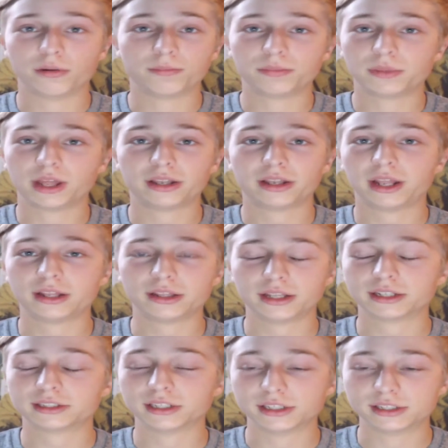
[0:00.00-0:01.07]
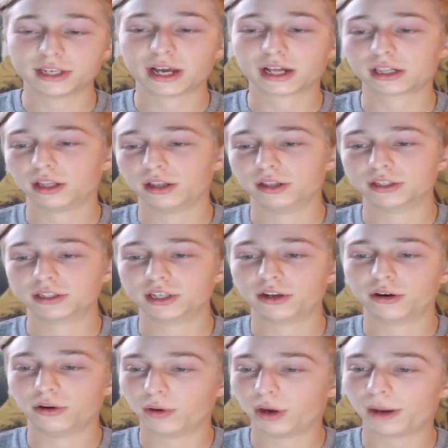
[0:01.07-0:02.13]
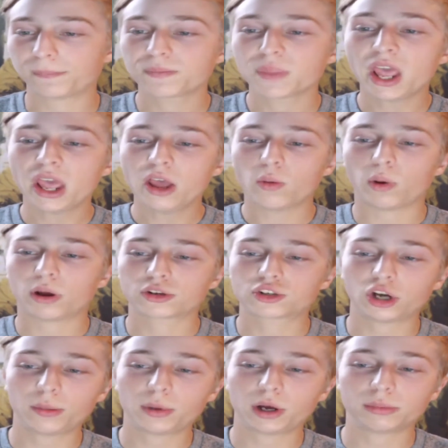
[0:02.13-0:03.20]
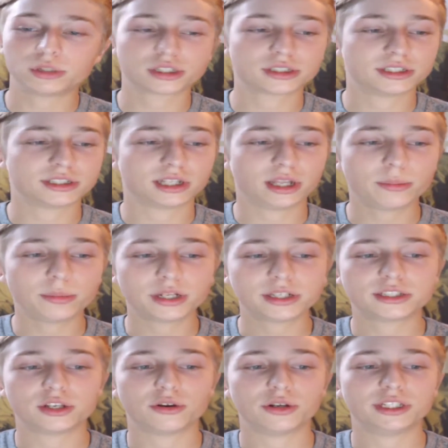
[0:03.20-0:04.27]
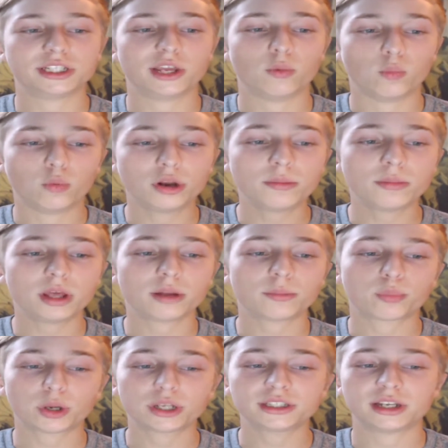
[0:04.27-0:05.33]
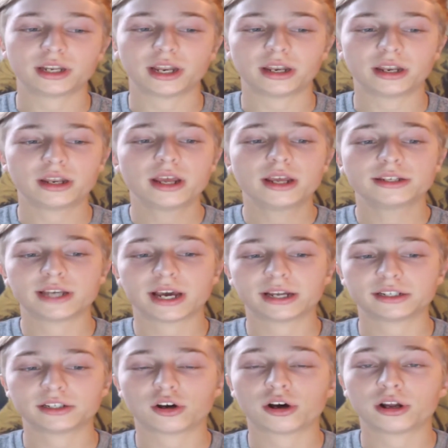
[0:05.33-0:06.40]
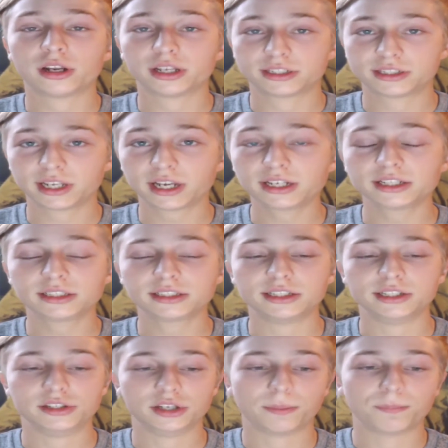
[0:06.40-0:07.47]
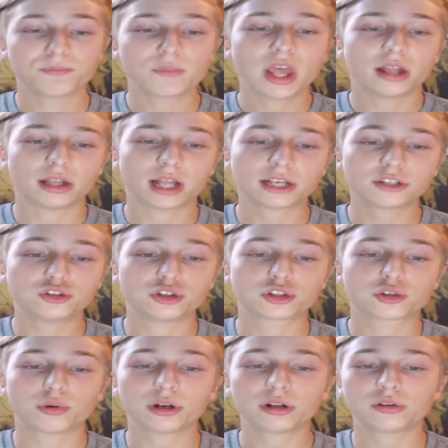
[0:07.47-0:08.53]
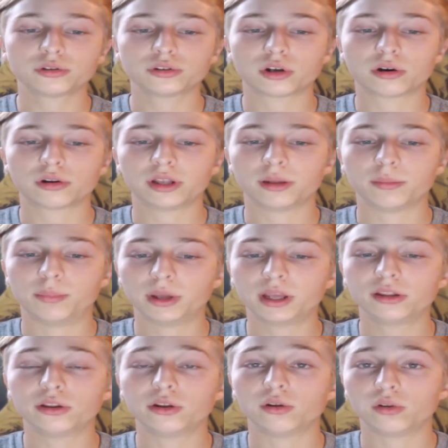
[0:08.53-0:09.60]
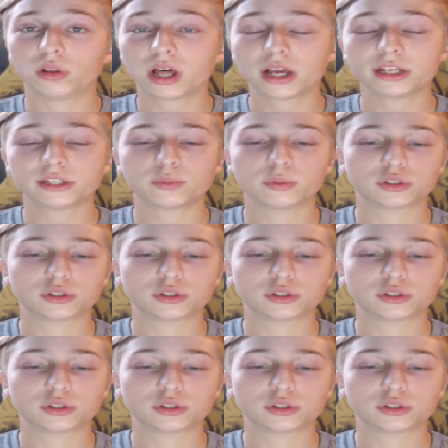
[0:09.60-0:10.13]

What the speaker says: That's exactly The Sinner, right? While Sharp Objects is a limited series, it wouldn't be unprecedented to add on a second season. Last year's critical darling Big Little Lies was